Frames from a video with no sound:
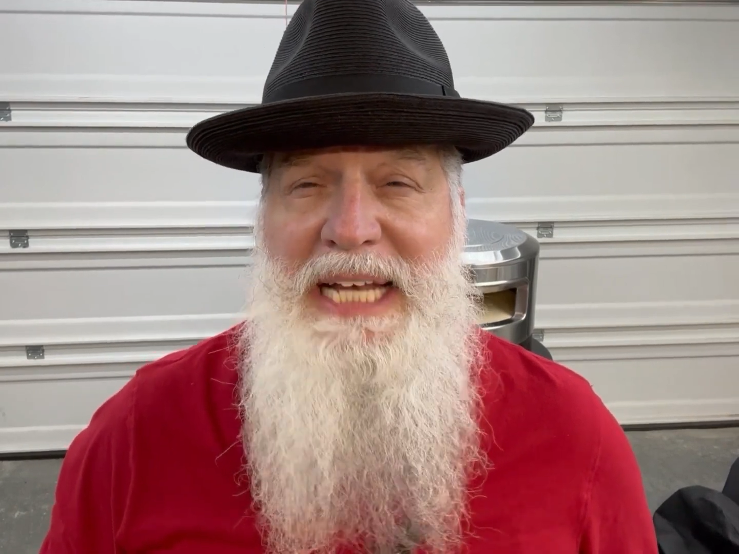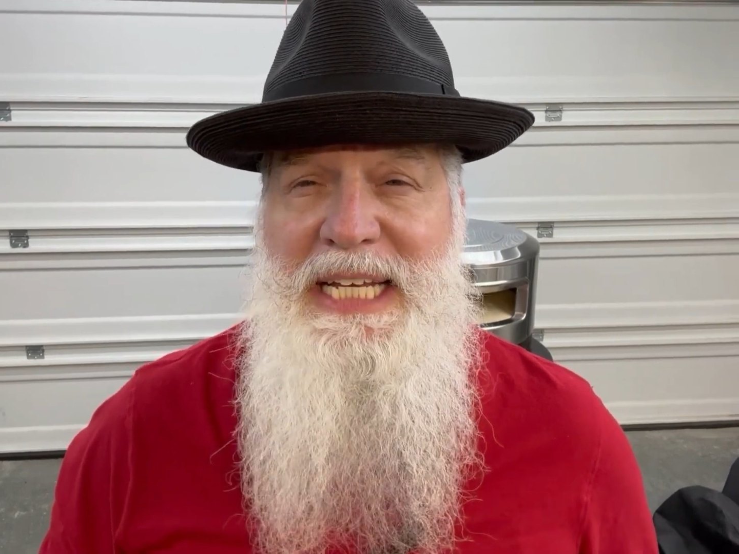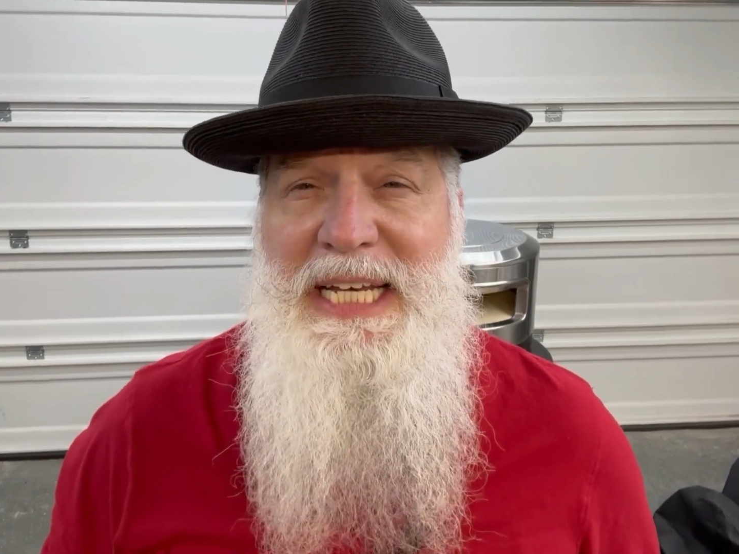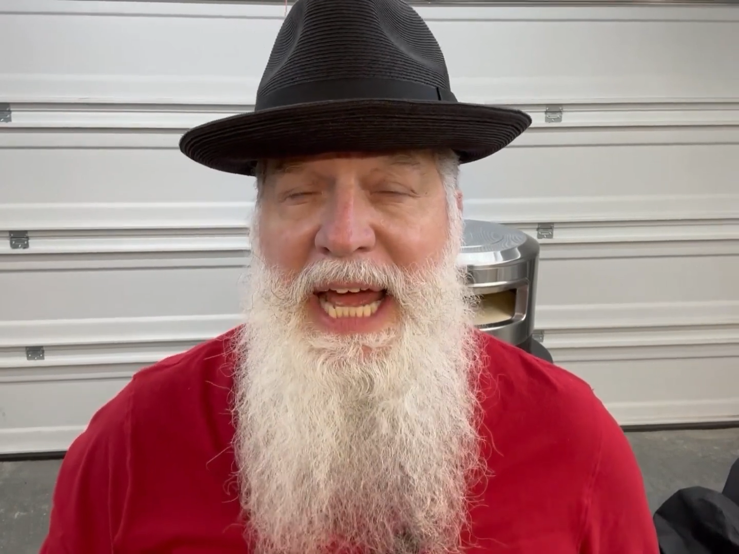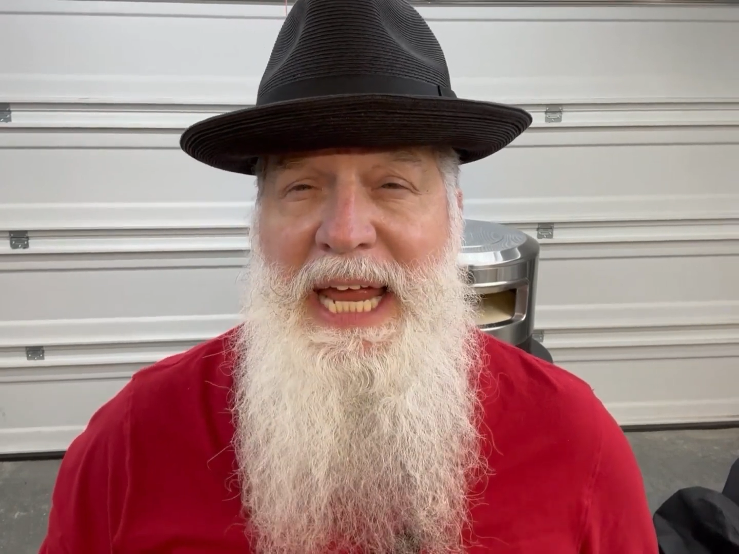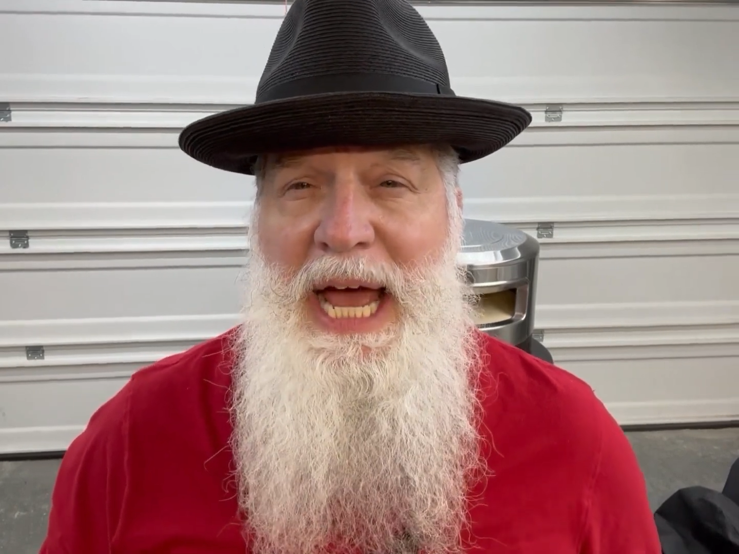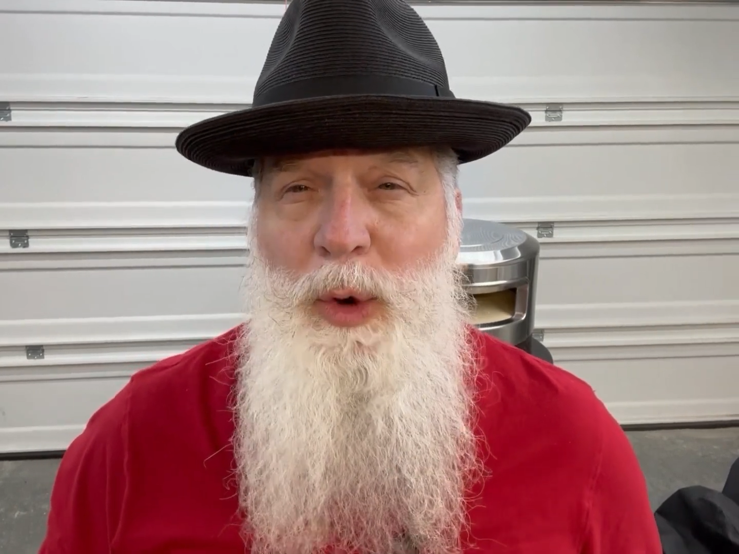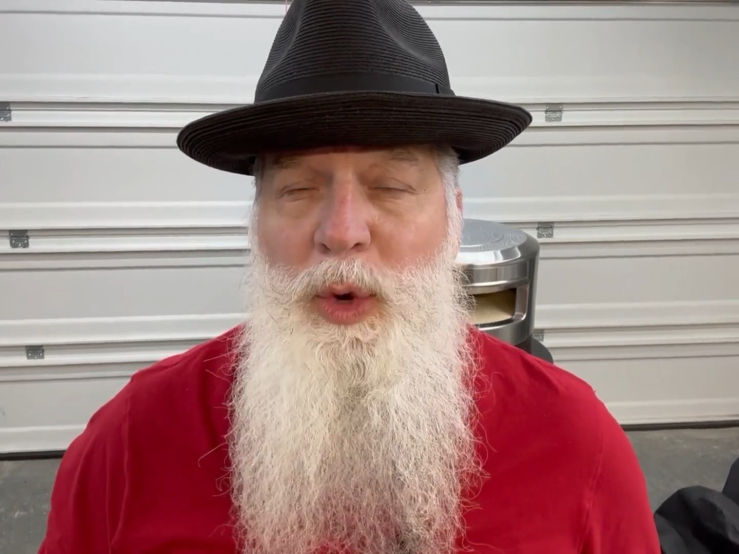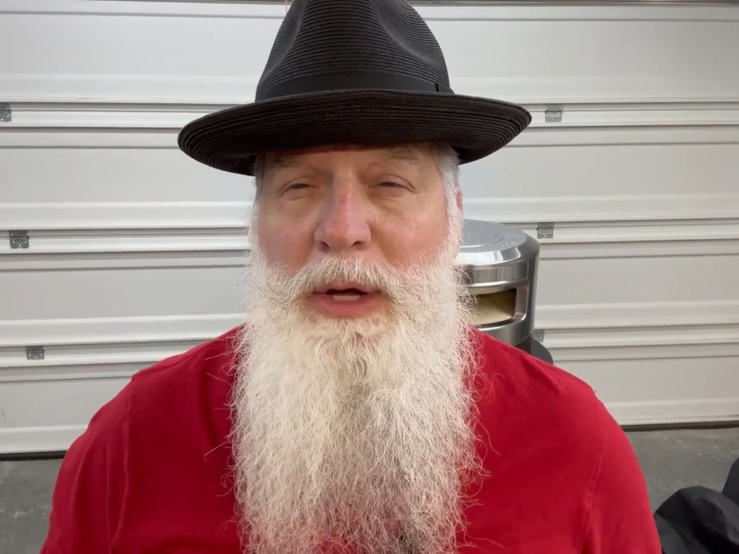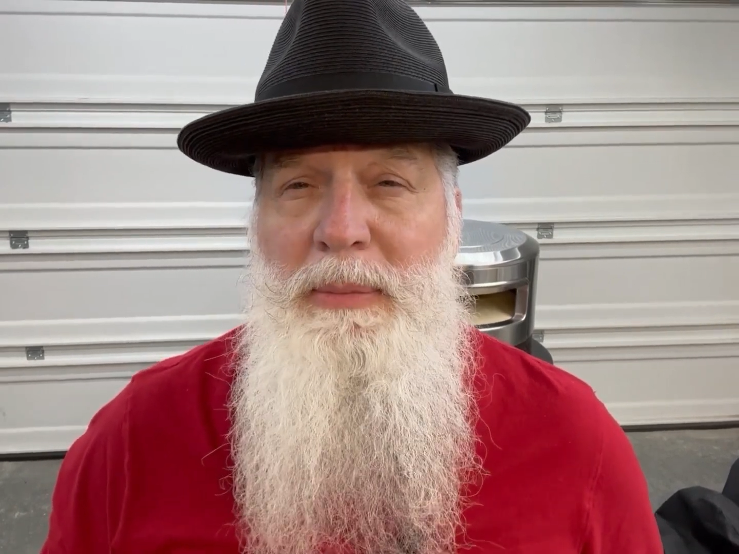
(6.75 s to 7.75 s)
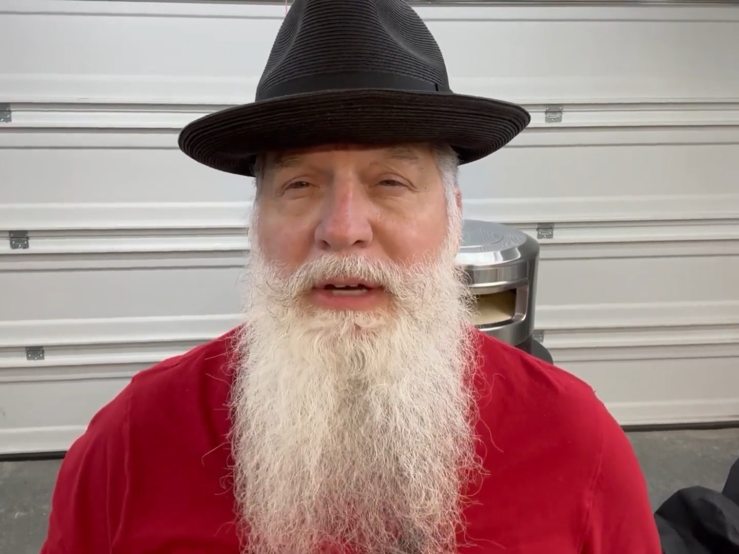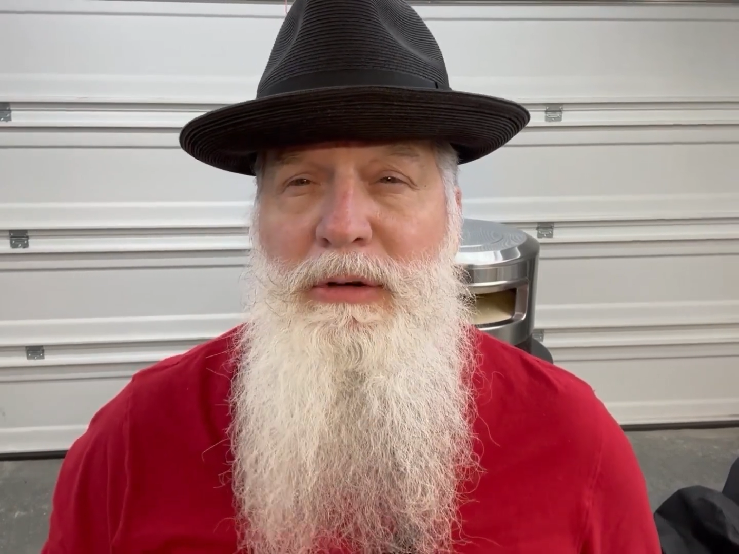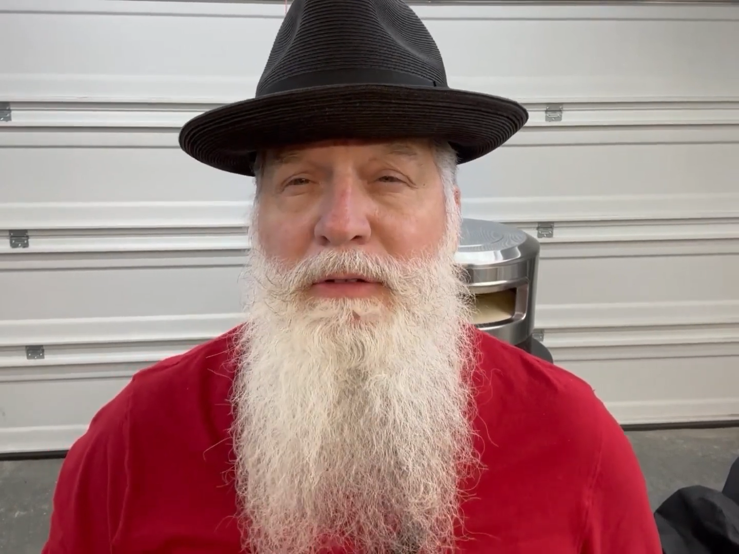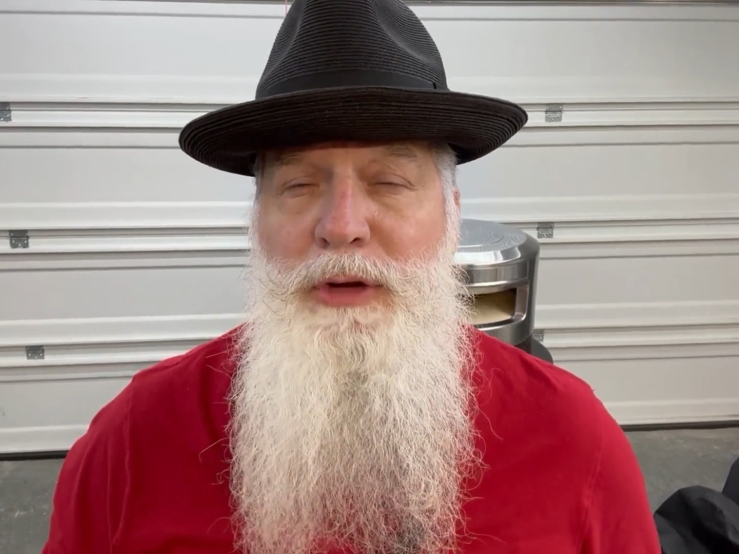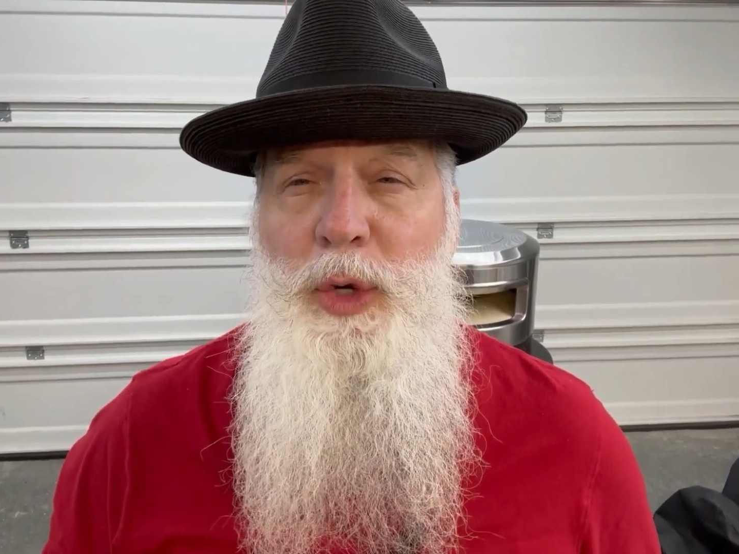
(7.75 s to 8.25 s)
Today, I will be
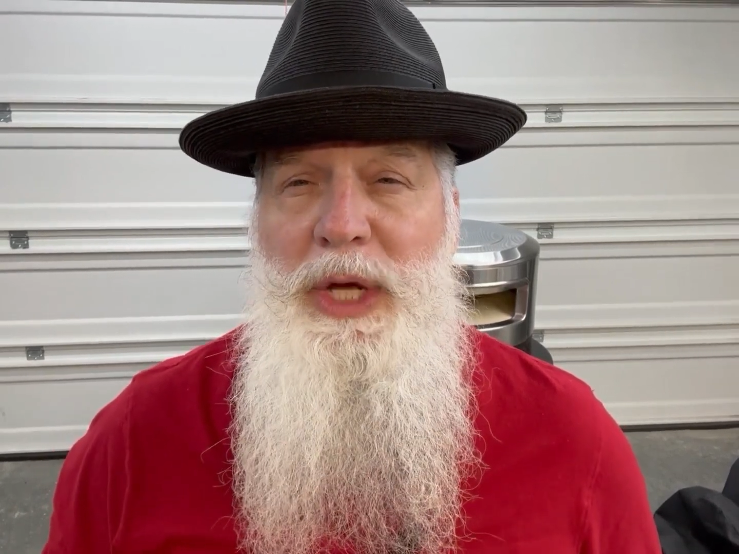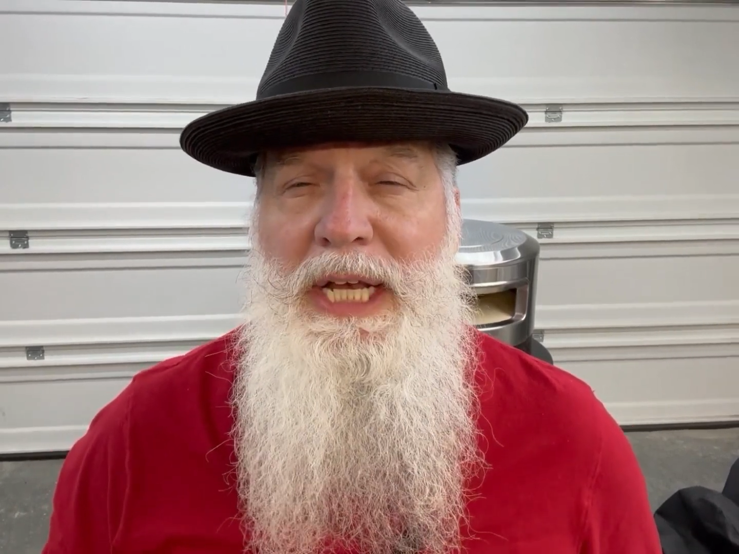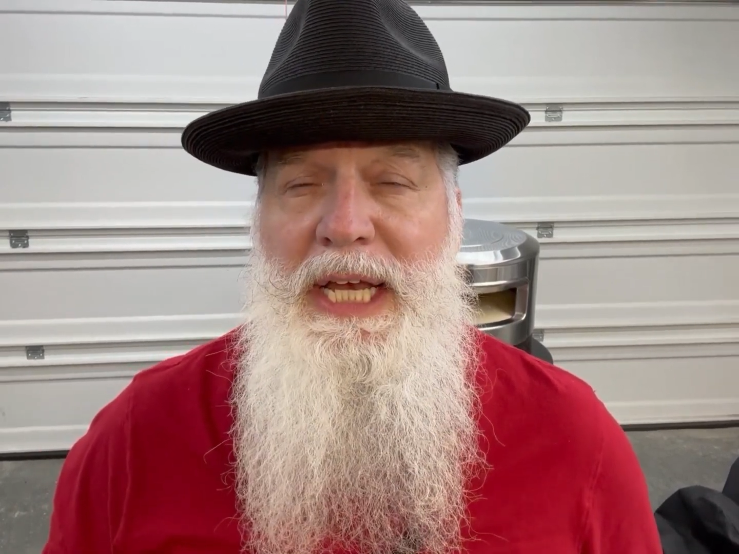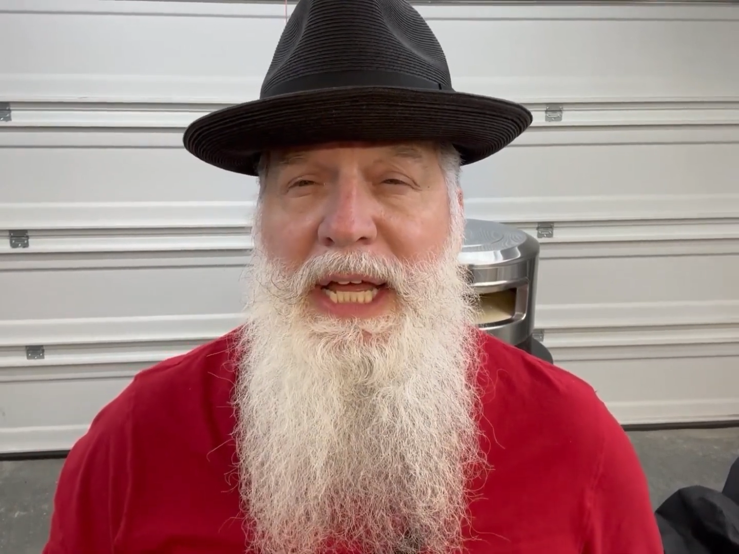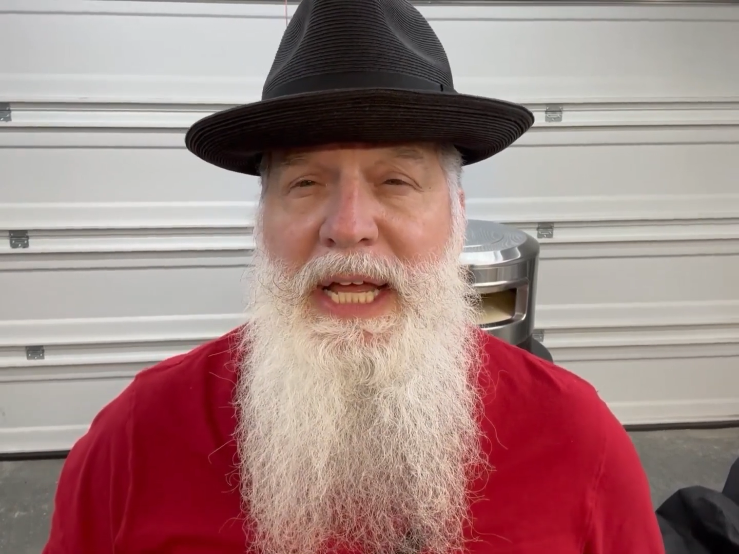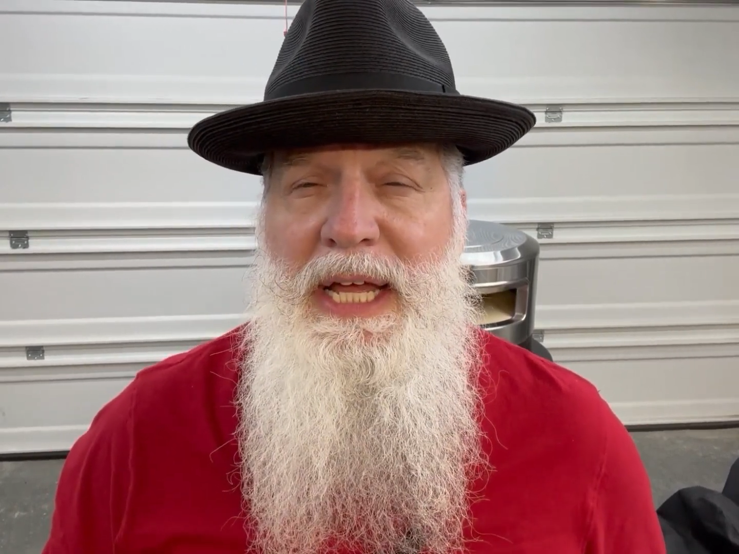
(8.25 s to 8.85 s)
reviewing